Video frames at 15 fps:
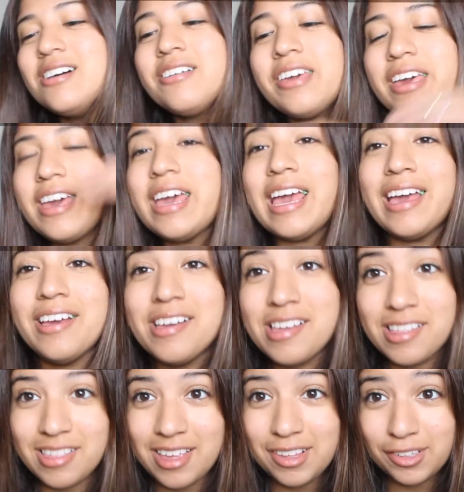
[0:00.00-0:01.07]
Okay,
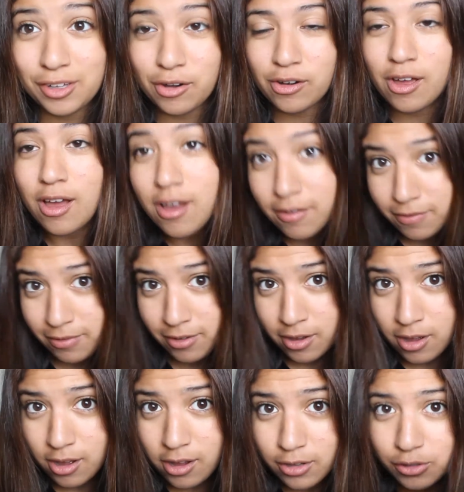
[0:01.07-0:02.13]
let's start off
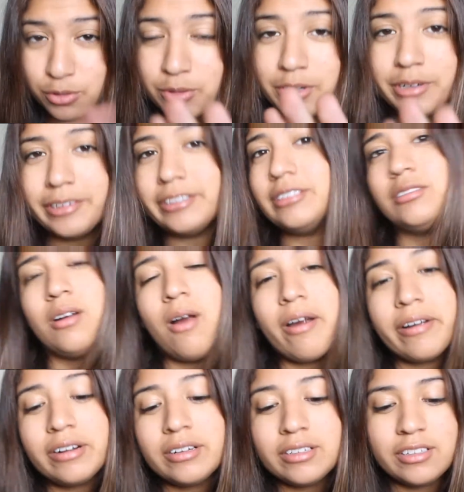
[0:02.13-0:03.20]
on Twitter,
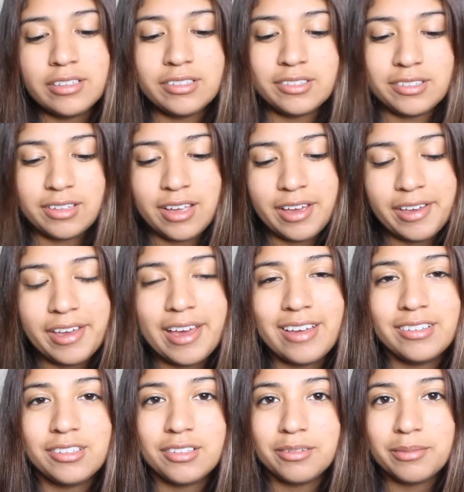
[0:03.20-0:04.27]
because I
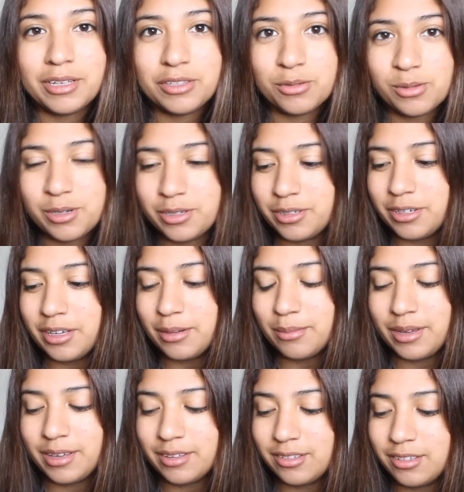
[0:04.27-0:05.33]
asked on my Twitter and
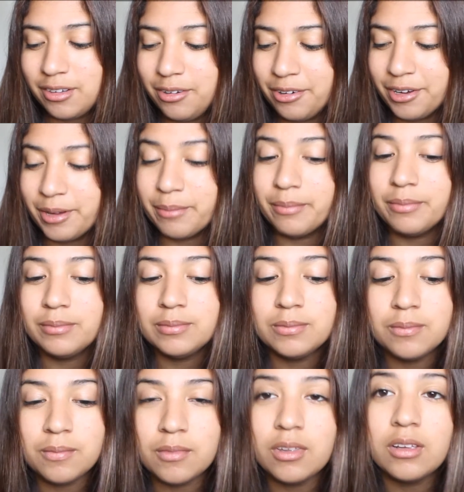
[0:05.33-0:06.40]
my Instagram.
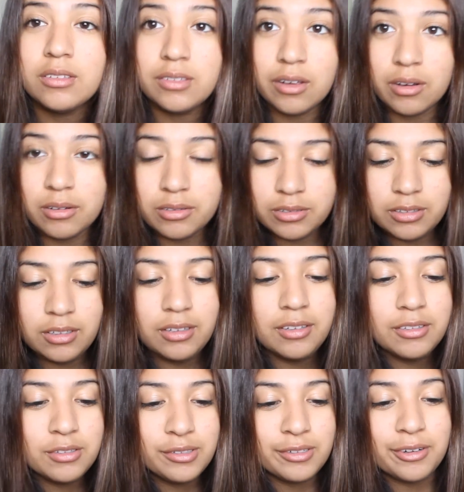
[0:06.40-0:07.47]
So,
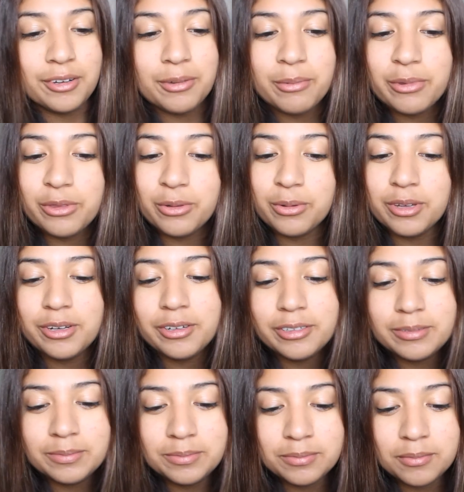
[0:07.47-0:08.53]
starting with
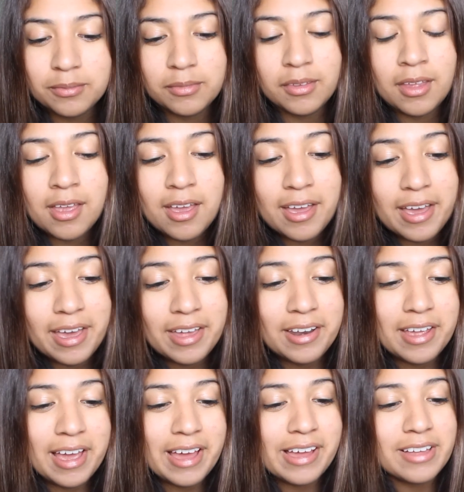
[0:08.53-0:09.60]
Twitter,
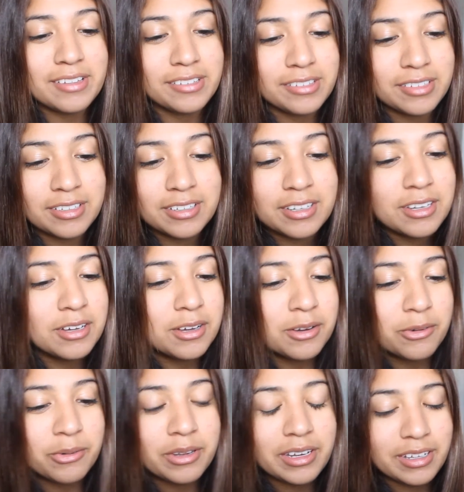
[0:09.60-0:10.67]
Ed asked,
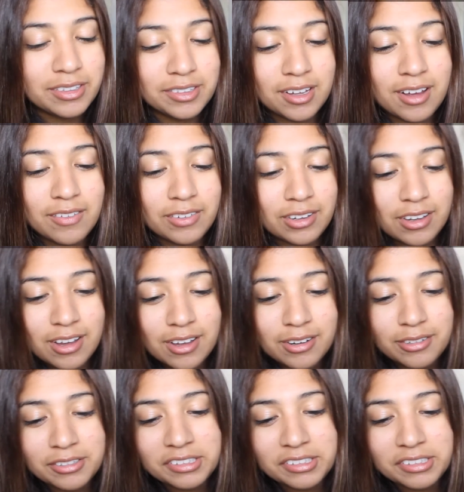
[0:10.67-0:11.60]
when it's avocado